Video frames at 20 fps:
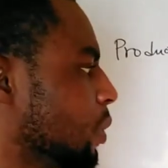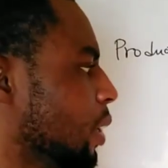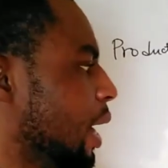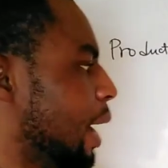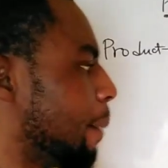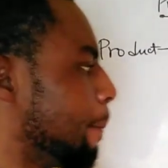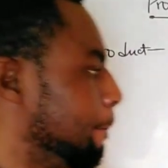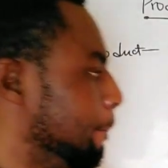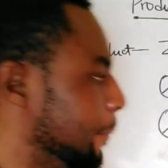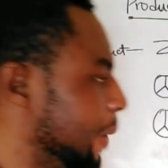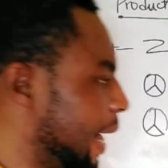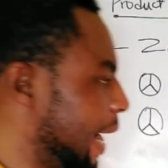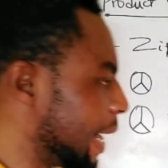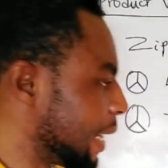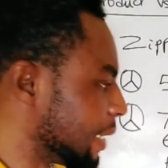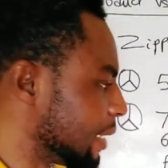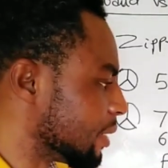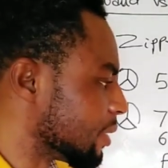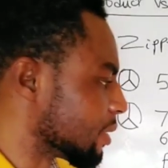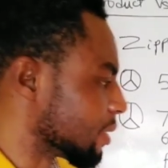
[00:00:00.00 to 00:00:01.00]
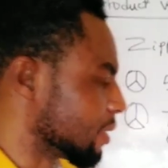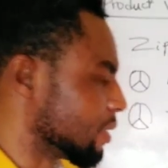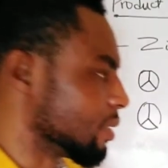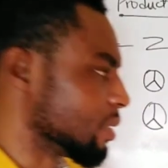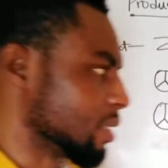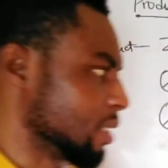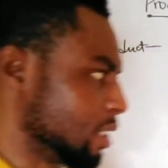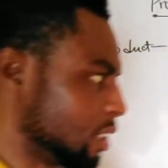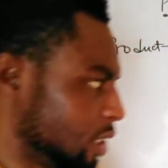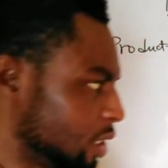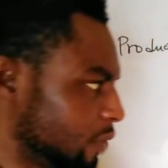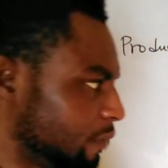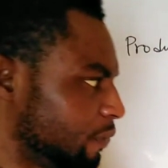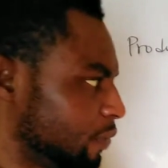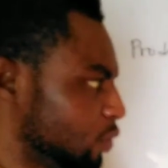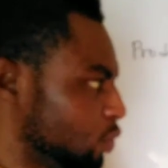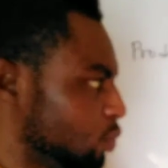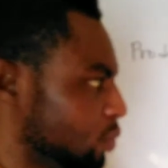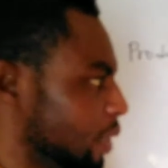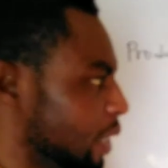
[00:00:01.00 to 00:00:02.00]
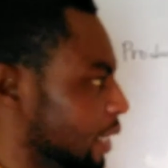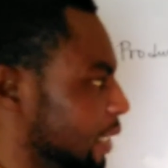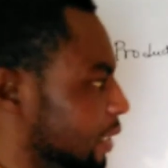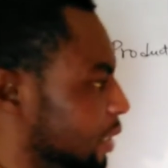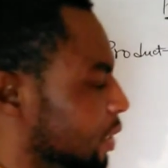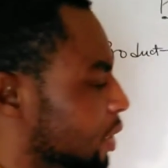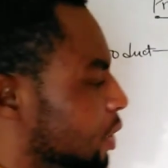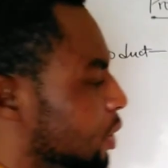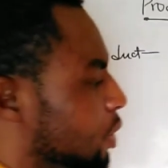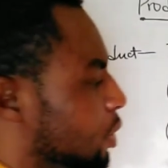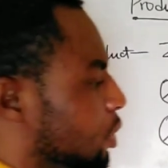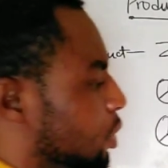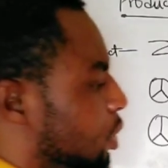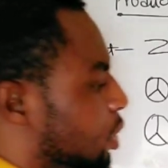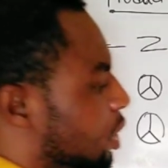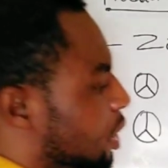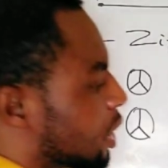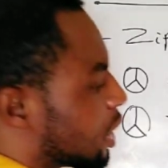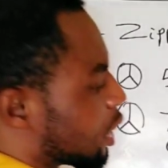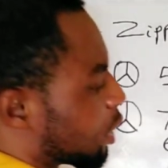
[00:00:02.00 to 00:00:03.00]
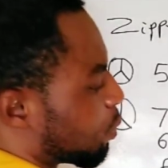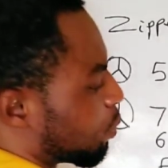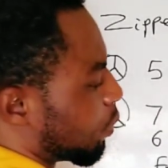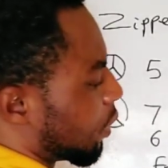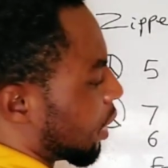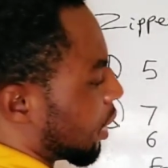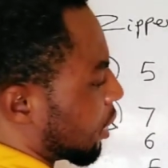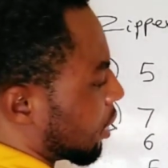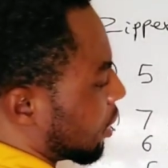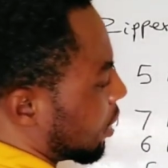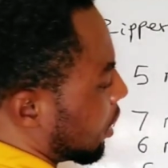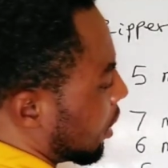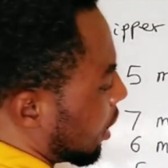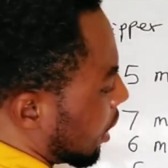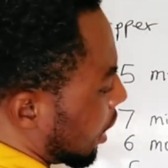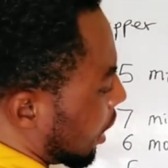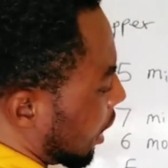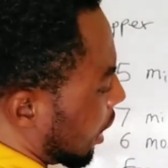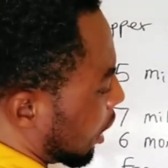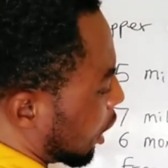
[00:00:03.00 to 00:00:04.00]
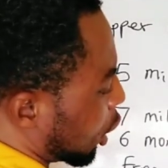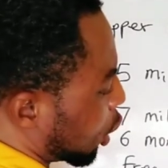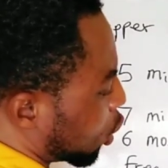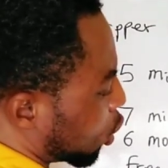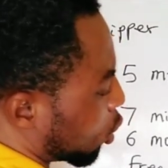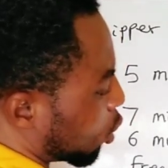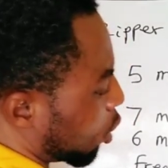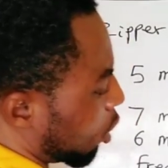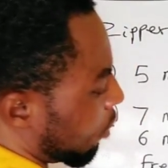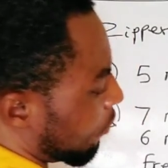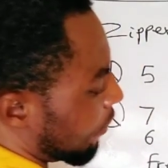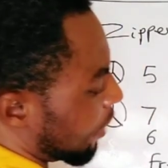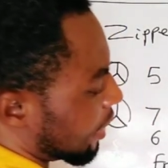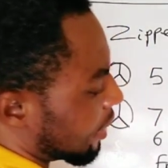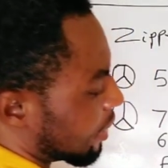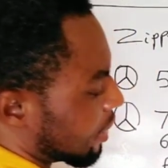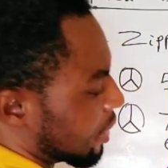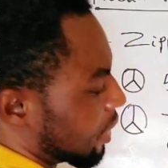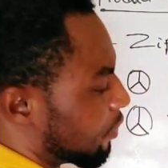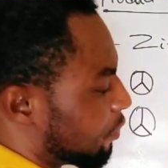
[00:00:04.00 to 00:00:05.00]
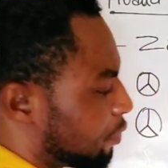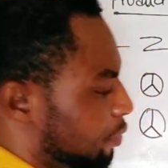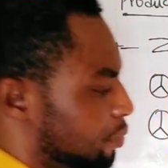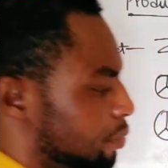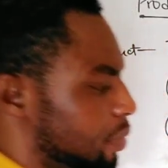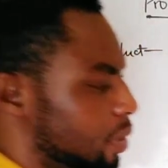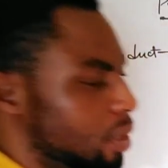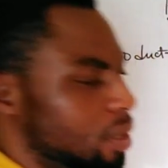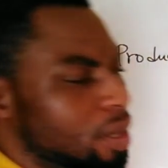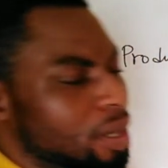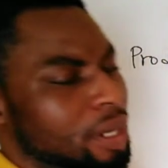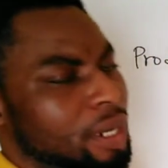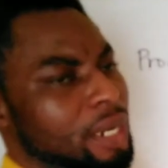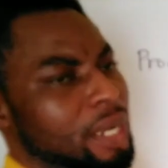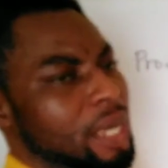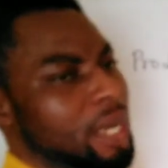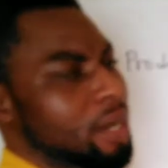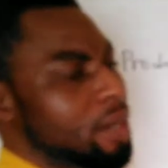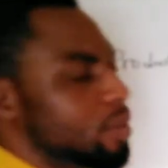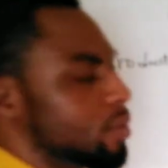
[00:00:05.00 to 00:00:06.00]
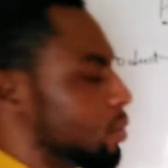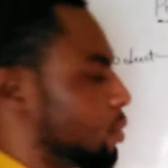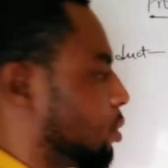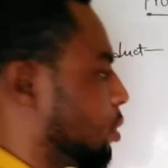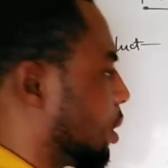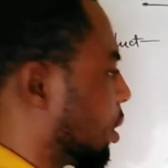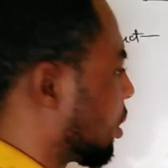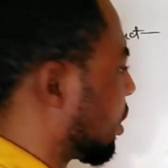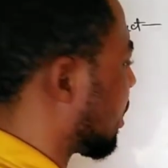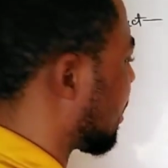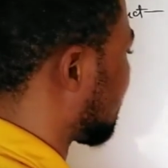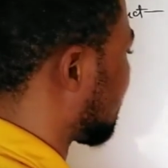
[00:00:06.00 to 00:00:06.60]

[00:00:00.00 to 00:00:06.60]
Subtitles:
and buy these things individually, you're going to spend a little over 7 million naira. So you're going to